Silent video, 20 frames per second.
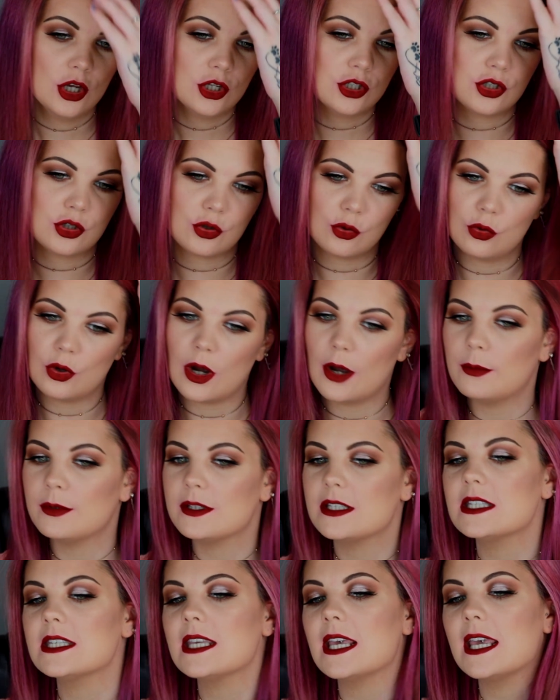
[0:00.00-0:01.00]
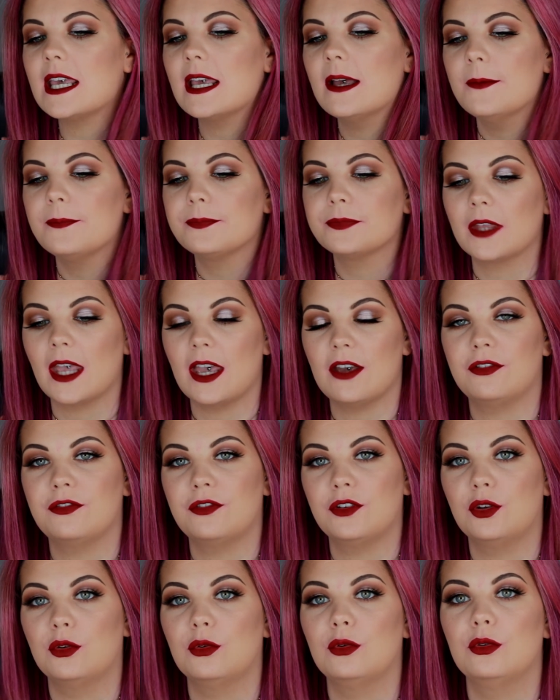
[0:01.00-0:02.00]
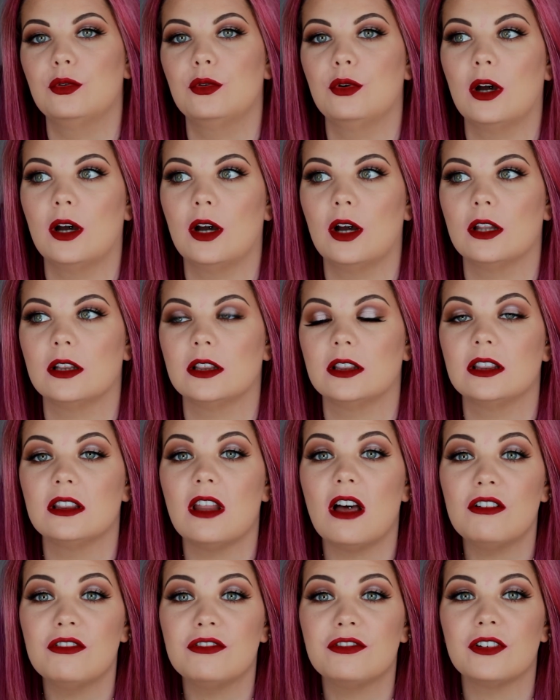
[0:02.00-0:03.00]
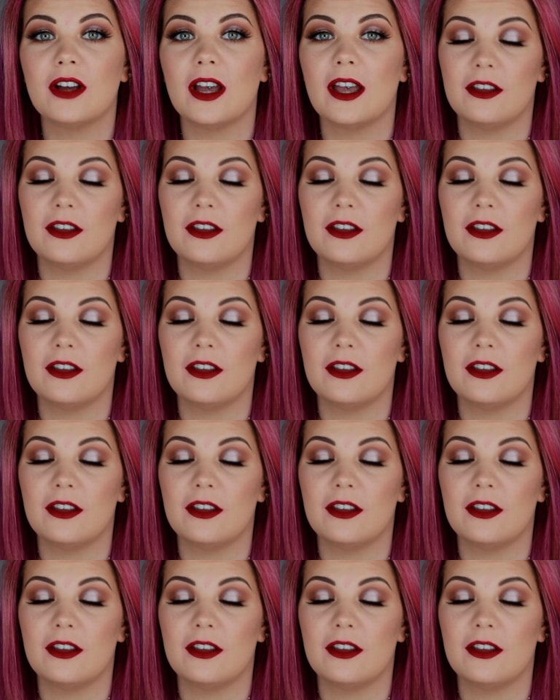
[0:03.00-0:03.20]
So I would say if you love,